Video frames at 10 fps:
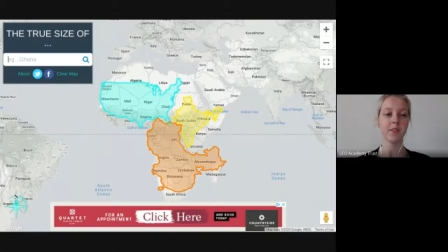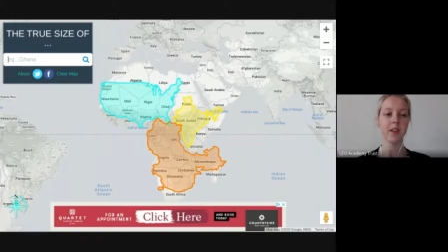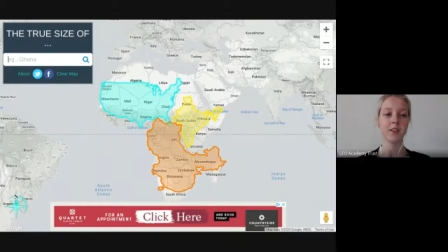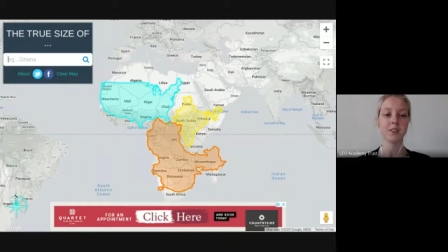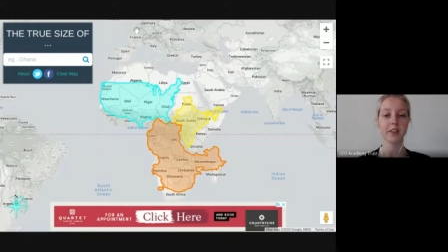
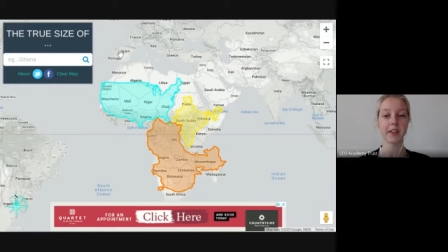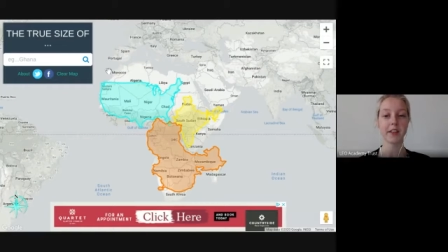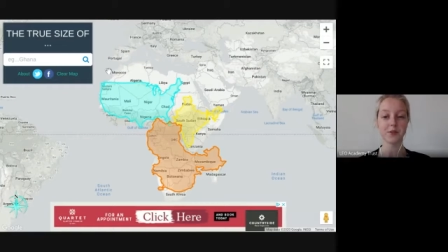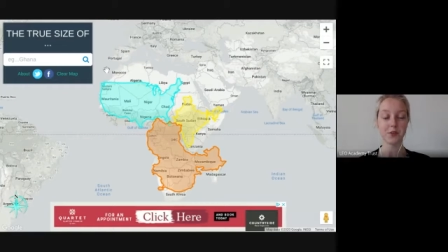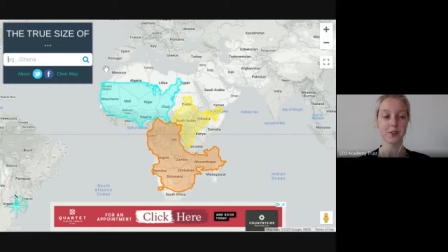So
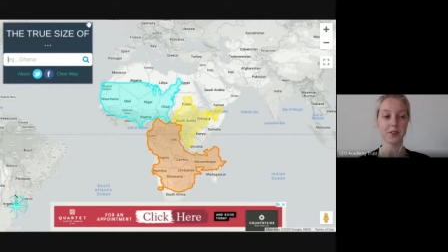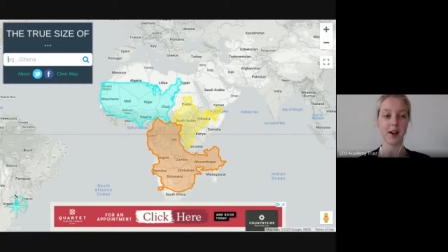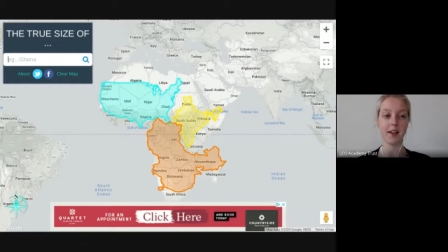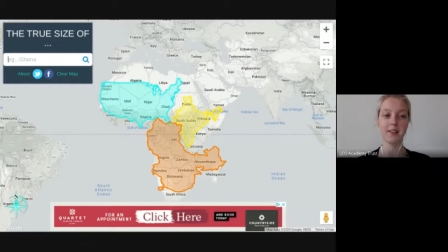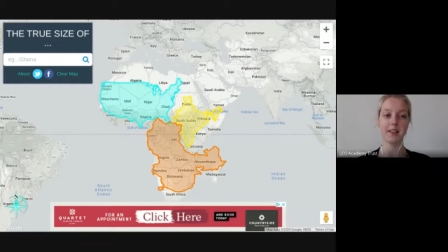that's the true
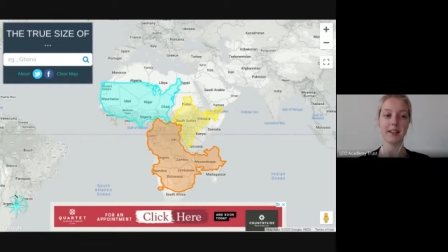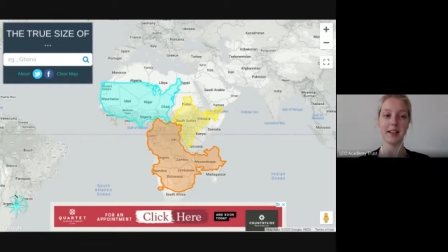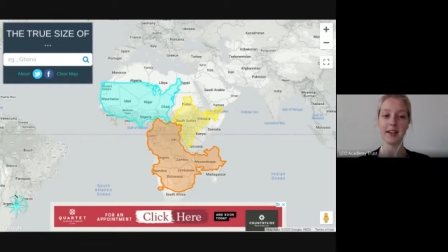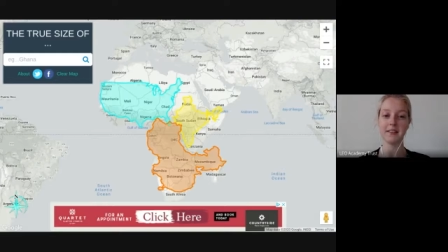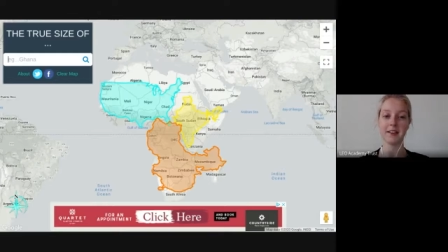size.
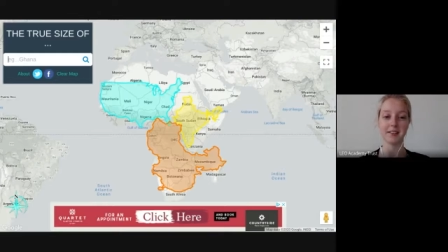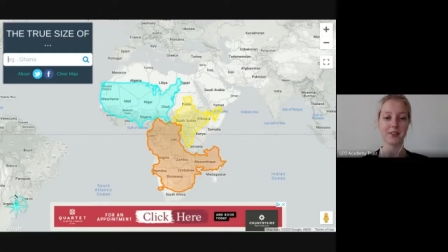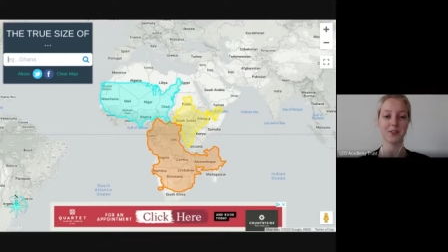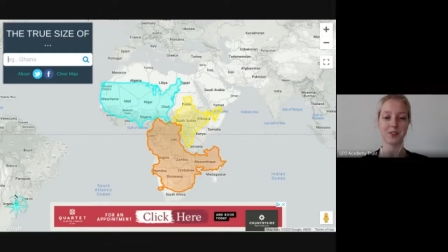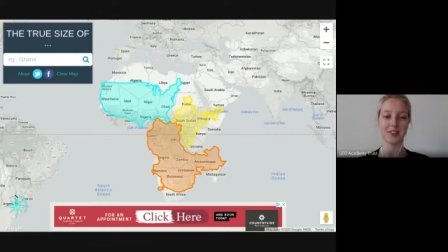Again, as I
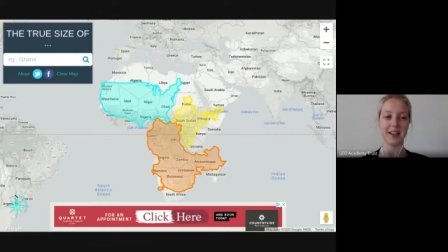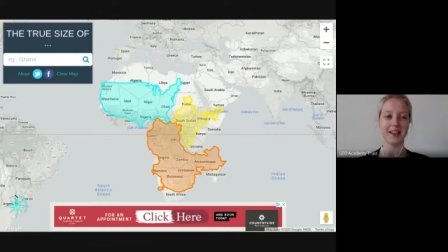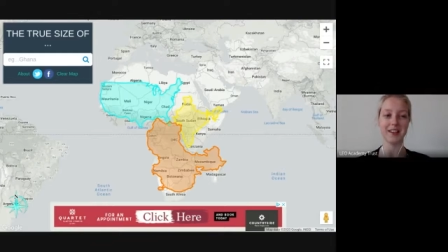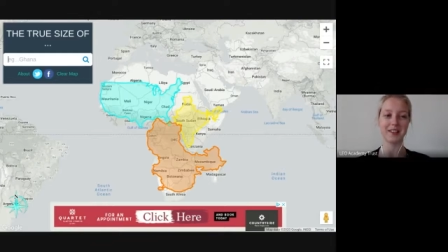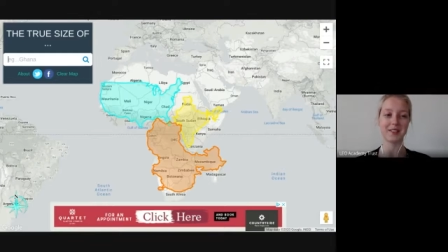just said,
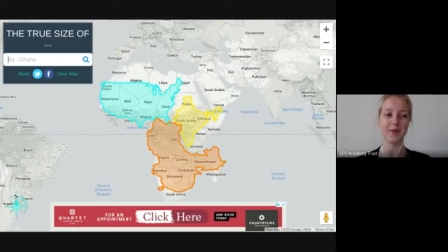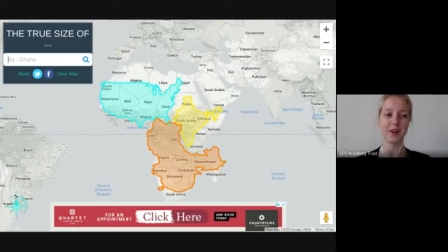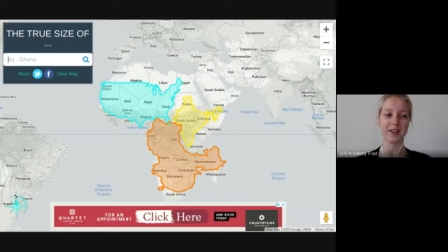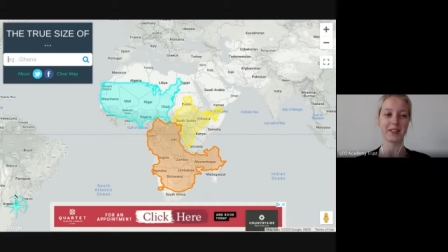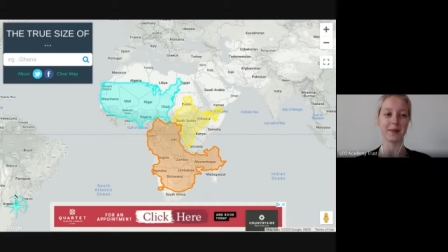it is
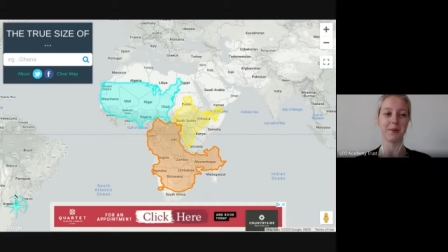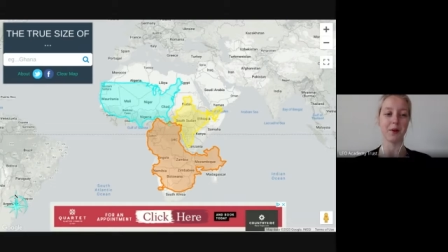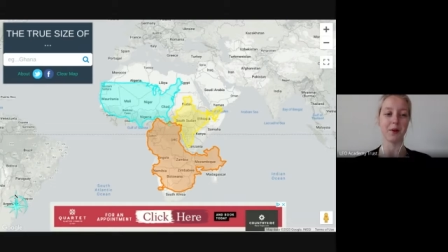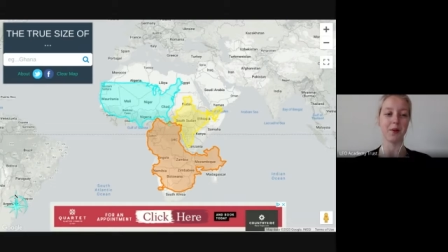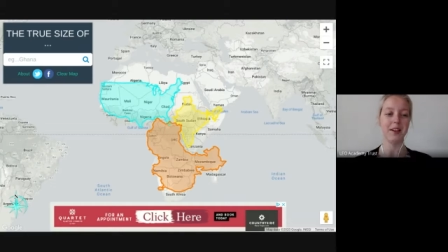very
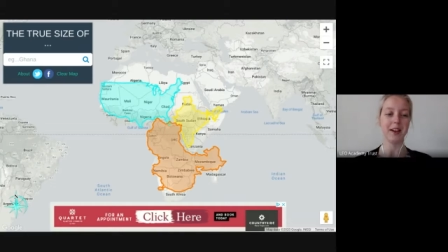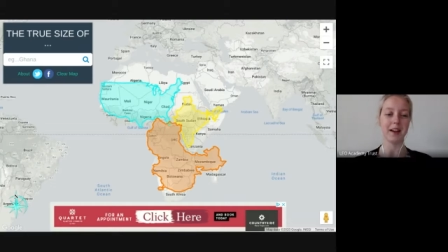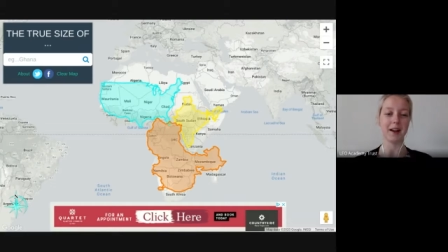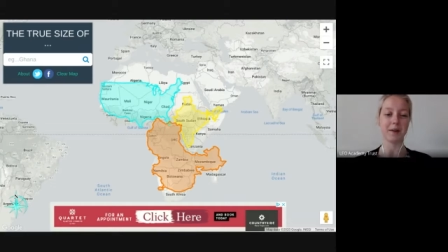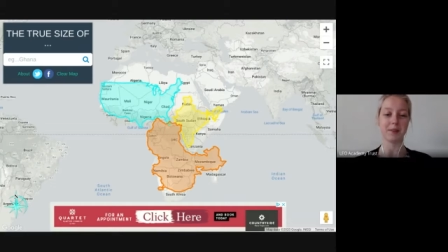simple,
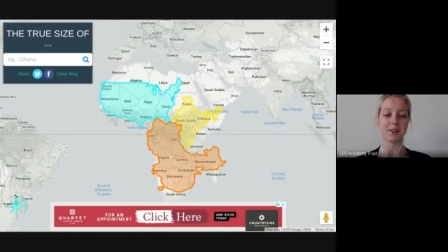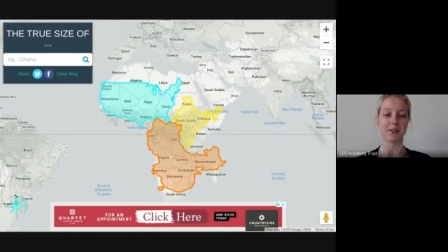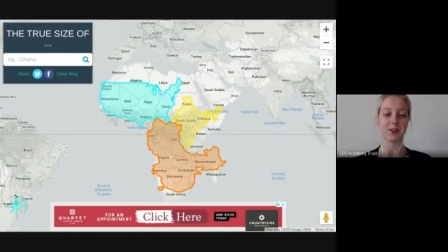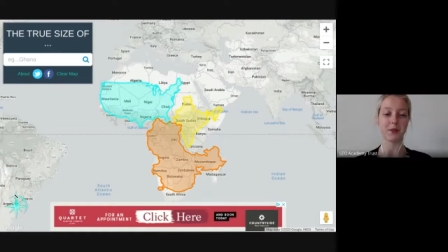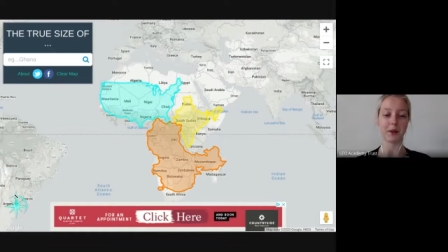uh, but just
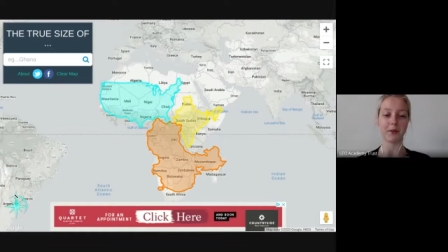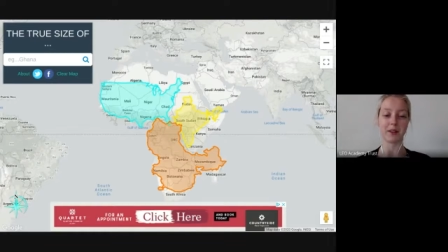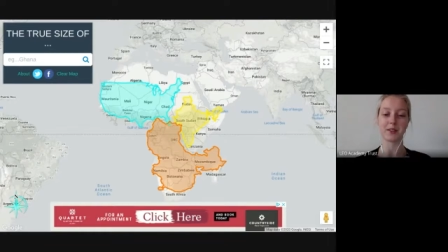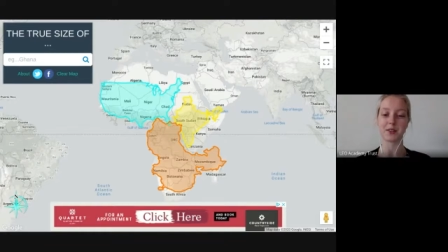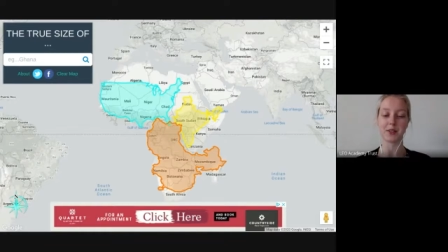a quick
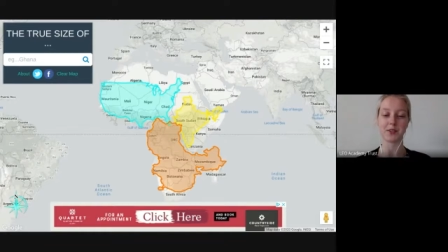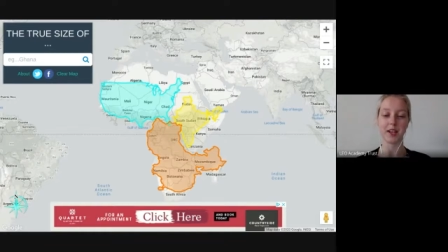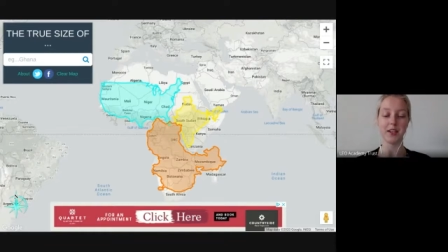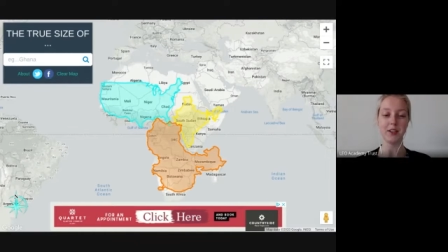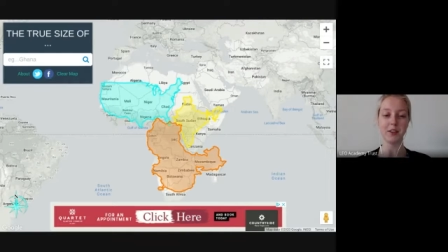one to sort of
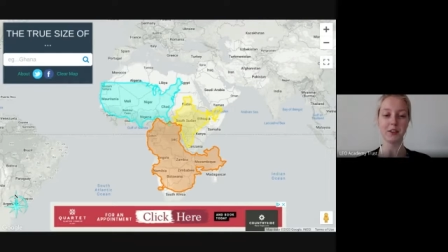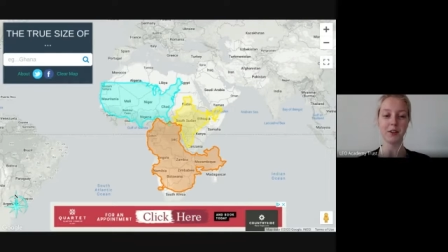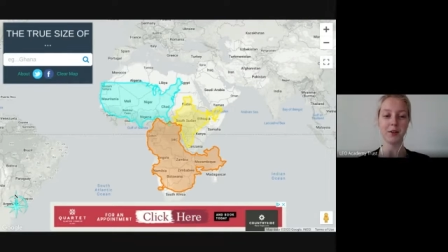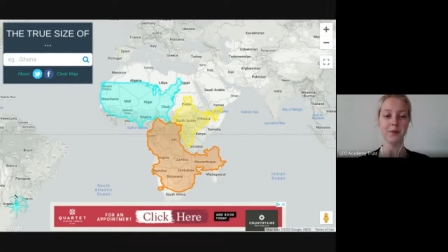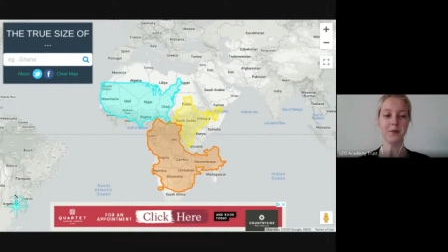take you through.